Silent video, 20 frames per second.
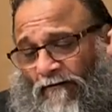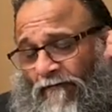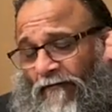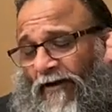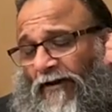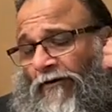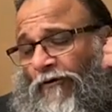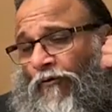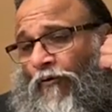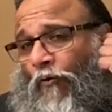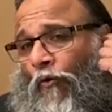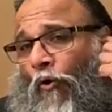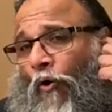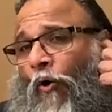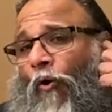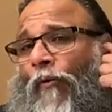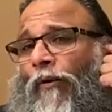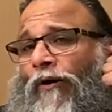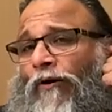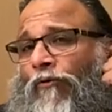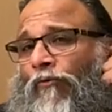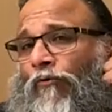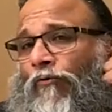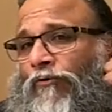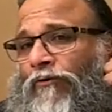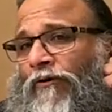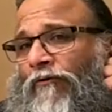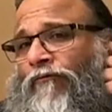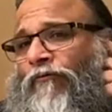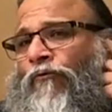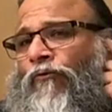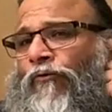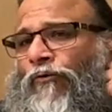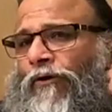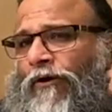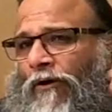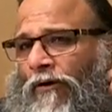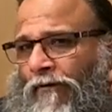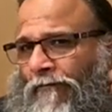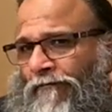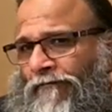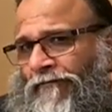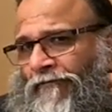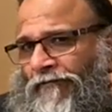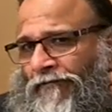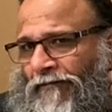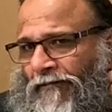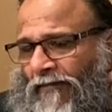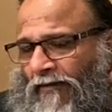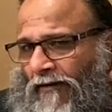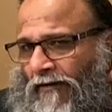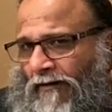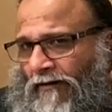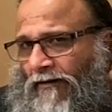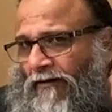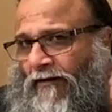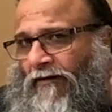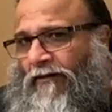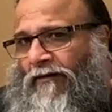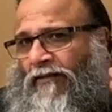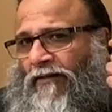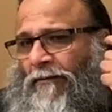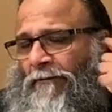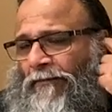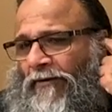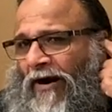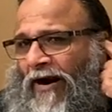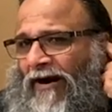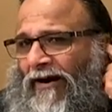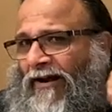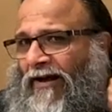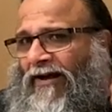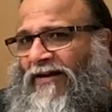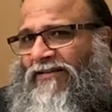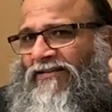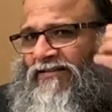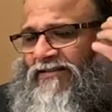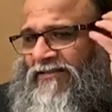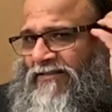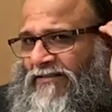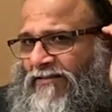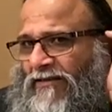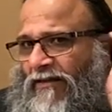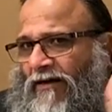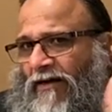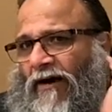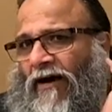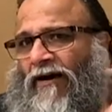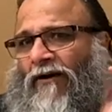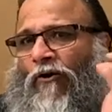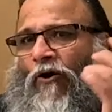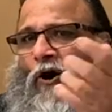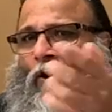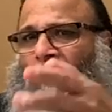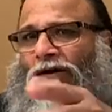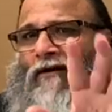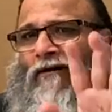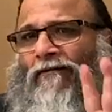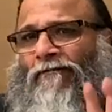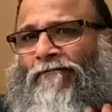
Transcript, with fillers: when you overcook the food the pranas are gone